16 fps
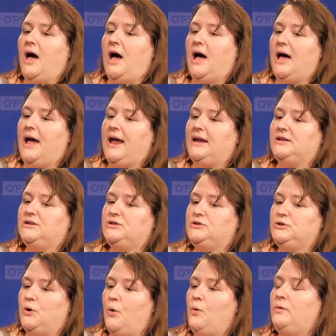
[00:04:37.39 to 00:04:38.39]
I
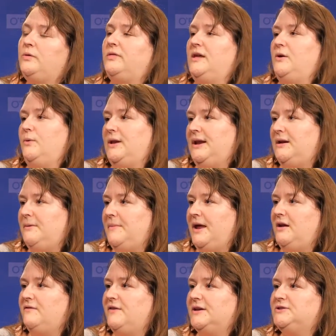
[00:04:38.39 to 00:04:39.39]
don't think we need a
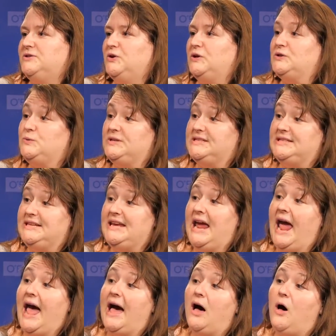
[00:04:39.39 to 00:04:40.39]
manifesto because we see
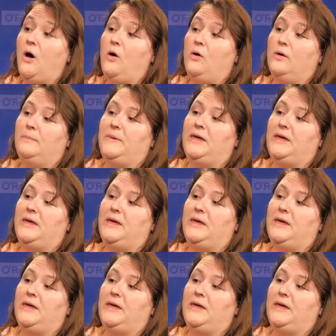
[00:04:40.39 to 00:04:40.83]
how